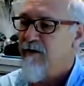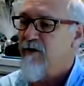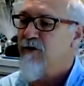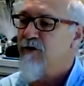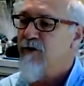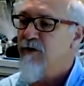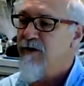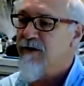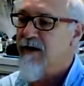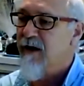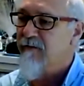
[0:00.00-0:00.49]

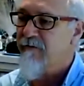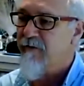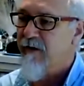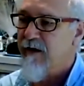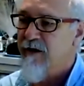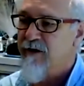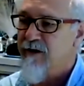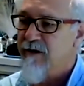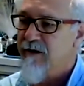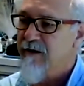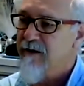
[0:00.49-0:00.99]
Tuesday
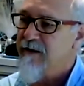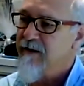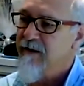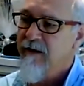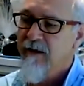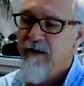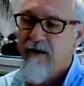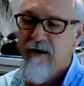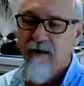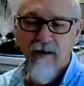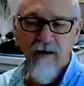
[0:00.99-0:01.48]
finishes,
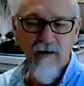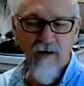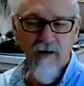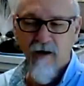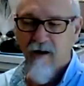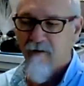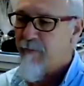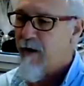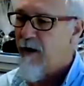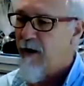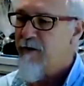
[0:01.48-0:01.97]
you'll
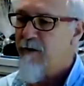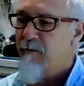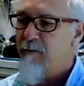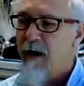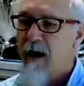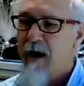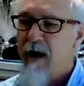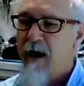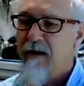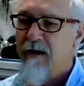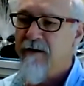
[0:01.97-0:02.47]
have both your
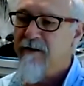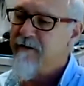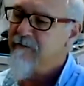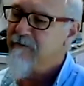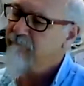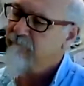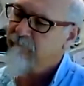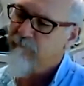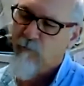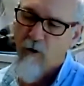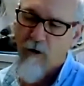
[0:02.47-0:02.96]
marks,
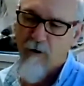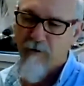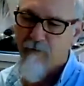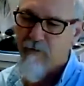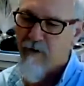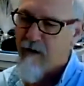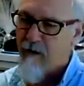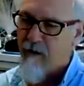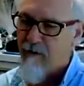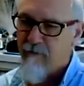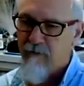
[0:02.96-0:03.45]
rock and
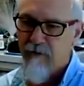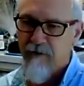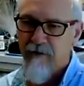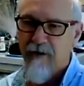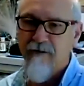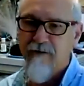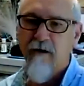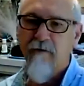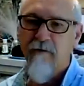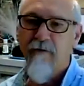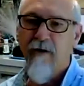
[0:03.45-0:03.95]
roll, and
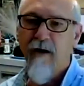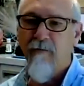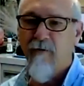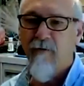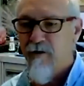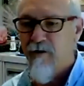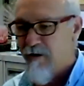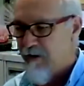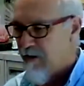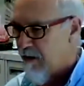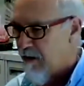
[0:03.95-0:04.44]
that's over and done
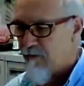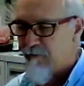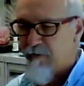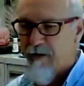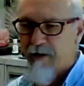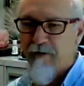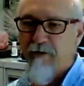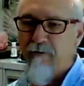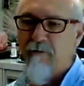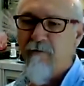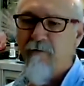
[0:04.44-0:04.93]
with. You can get on with
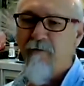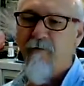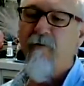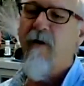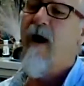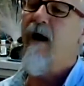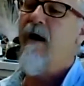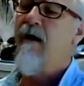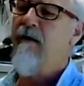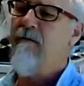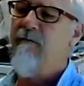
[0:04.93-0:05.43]
other
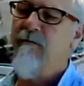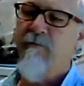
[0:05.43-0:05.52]
far